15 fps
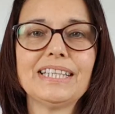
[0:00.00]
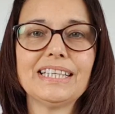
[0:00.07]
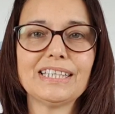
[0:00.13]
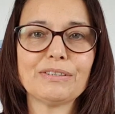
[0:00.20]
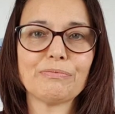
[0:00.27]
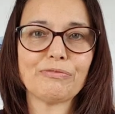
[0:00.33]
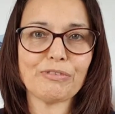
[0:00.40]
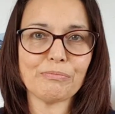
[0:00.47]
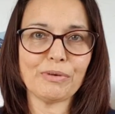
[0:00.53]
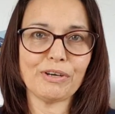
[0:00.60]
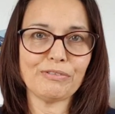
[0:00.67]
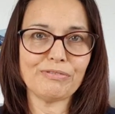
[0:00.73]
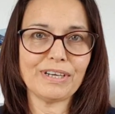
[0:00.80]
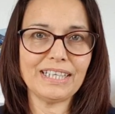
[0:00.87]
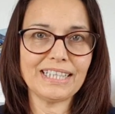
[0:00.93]
this from my
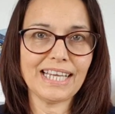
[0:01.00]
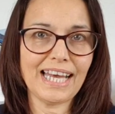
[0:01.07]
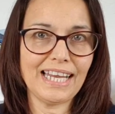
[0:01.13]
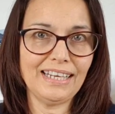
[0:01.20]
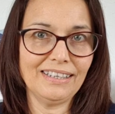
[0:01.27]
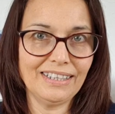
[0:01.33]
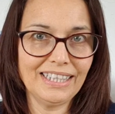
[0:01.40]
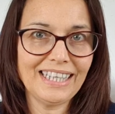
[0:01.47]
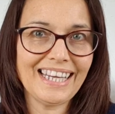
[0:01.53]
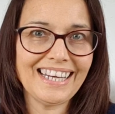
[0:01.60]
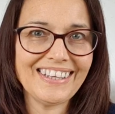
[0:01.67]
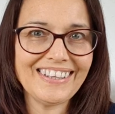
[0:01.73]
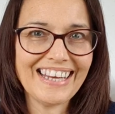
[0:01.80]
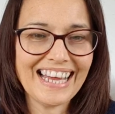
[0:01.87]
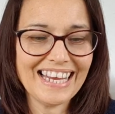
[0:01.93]
friend Ellen.
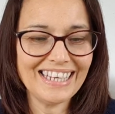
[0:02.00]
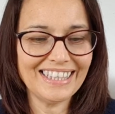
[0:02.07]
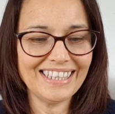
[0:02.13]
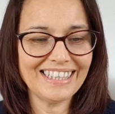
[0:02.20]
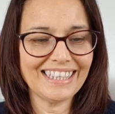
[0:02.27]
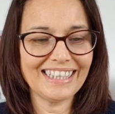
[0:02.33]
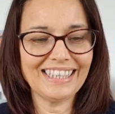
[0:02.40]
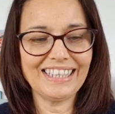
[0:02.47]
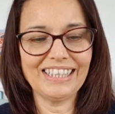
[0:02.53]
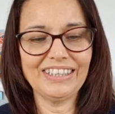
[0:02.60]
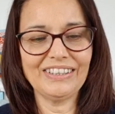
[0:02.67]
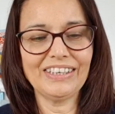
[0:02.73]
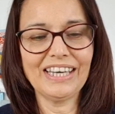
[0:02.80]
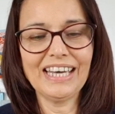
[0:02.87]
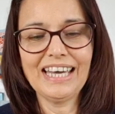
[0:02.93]
Hello Ellen, thank
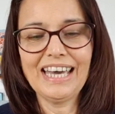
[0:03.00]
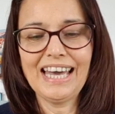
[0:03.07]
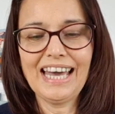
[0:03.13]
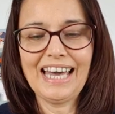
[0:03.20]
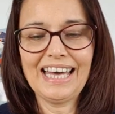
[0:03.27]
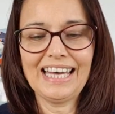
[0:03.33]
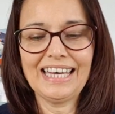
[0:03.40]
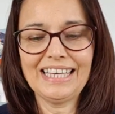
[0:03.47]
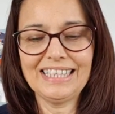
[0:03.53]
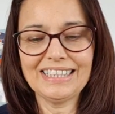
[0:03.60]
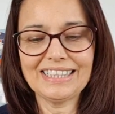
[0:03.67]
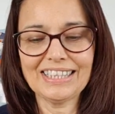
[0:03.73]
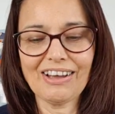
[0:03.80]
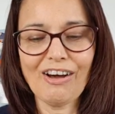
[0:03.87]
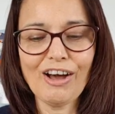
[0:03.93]
you.
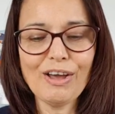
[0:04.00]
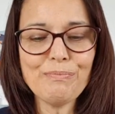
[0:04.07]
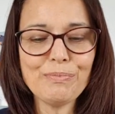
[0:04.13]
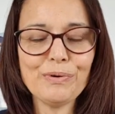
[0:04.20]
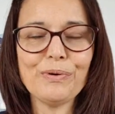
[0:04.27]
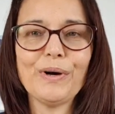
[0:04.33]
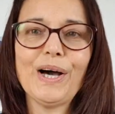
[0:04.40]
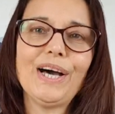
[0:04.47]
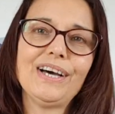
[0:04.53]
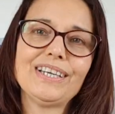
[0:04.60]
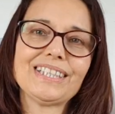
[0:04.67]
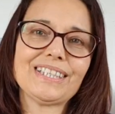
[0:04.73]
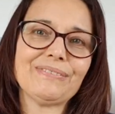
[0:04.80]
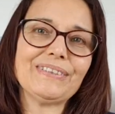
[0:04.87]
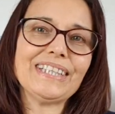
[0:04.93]
And I bought her
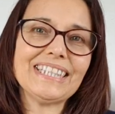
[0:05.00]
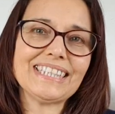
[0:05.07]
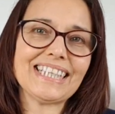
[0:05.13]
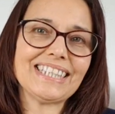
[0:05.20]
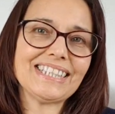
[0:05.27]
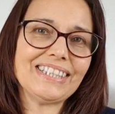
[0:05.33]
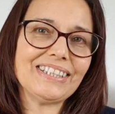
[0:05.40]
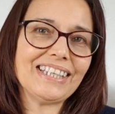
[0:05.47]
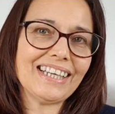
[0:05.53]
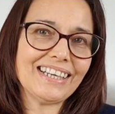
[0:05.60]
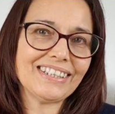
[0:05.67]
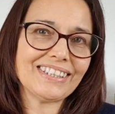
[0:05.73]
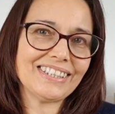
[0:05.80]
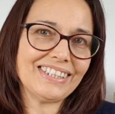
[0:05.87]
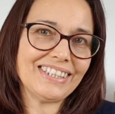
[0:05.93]
some of this actually
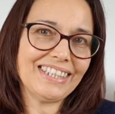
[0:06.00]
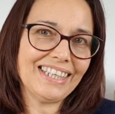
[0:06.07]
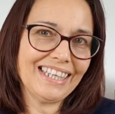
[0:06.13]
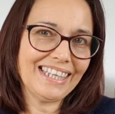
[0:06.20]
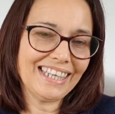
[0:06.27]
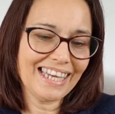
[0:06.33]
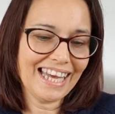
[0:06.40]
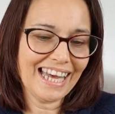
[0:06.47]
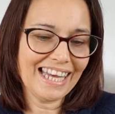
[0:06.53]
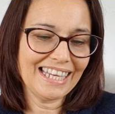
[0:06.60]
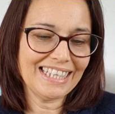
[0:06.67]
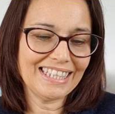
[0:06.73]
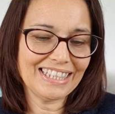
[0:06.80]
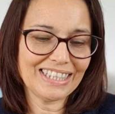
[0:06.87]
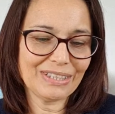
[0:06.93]
last year,
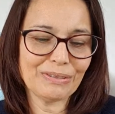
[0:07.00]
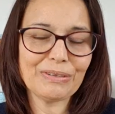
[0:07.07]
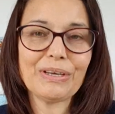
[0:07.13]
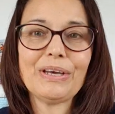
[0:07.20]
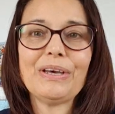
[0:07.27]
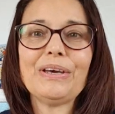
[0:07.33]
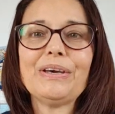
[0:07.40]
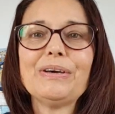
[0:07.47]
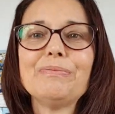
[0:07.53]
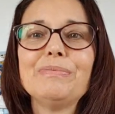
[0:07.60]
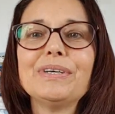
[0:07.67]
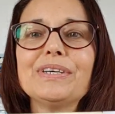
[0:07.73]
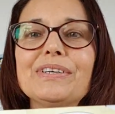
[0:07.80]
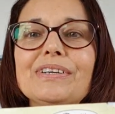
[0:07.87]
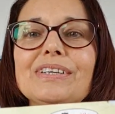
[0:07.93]
and
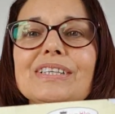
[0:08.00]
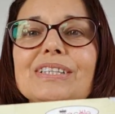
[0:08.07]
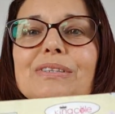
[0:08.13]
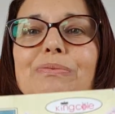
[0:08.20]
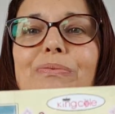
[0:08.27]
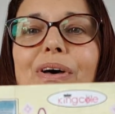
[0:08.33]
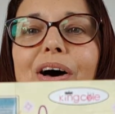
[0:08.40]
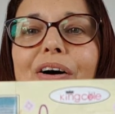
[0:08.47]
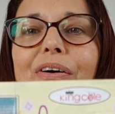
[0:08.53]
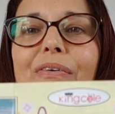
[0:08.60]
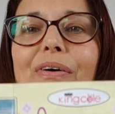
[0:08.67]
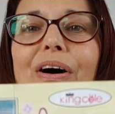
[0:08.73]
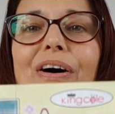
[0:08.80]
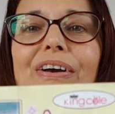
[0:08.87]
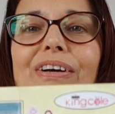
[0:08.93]
because
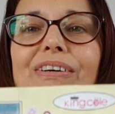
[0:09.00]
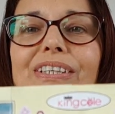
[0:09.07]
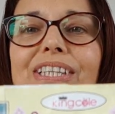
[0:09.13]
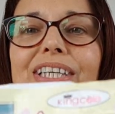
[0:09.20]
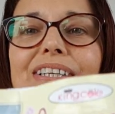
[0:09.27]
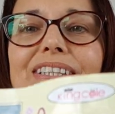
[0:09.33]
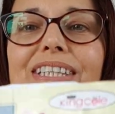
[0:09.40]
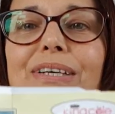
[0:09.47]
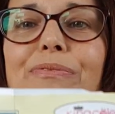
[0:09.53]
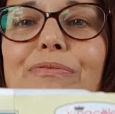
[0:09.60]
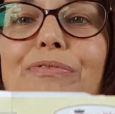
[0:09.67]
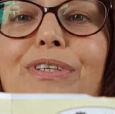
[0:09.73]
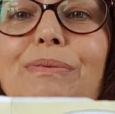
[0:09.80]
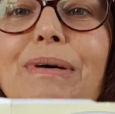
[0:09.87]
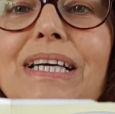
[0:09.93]
I got her some
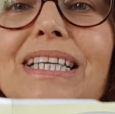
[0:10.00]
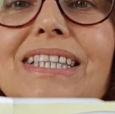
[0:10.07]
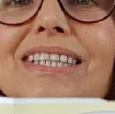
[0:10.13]
to make